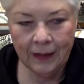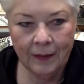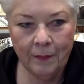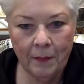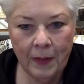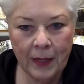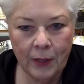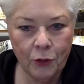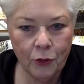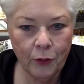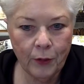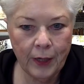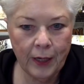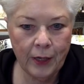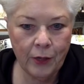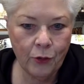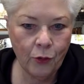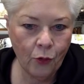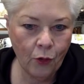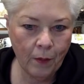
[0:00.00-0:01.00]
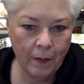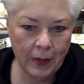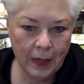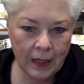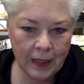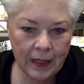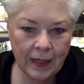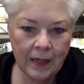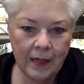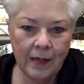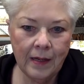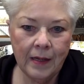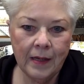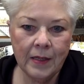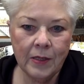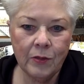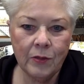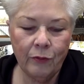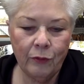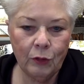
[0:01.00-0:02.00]
My tree normally
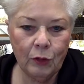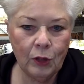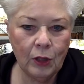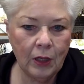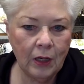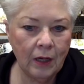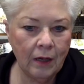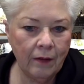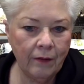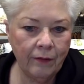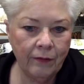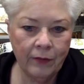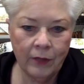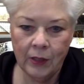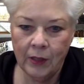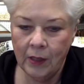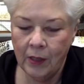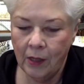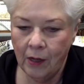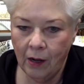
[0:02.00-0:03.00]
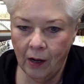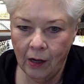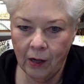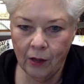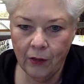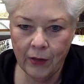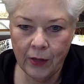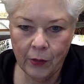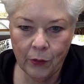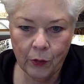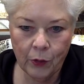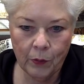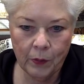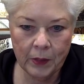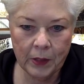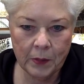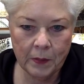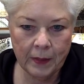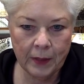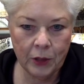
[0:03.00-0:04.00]
is full of all the
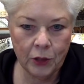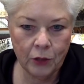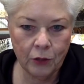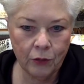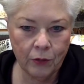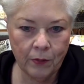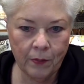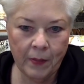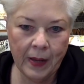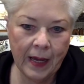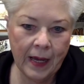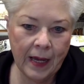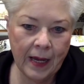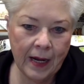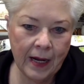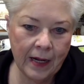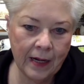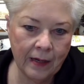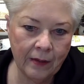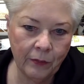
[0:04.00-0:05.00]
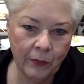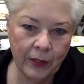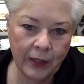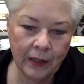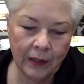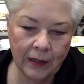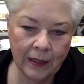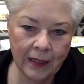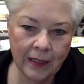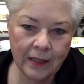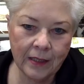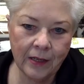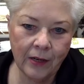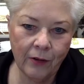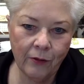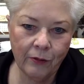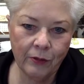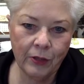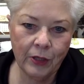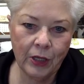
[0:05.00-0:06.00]
ornaments my children made and we collected
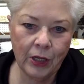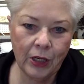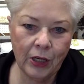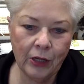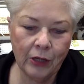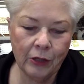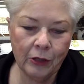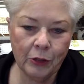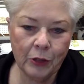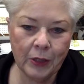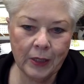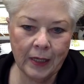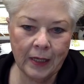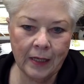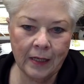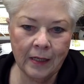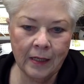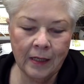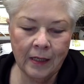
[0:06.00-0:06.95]
over the years, and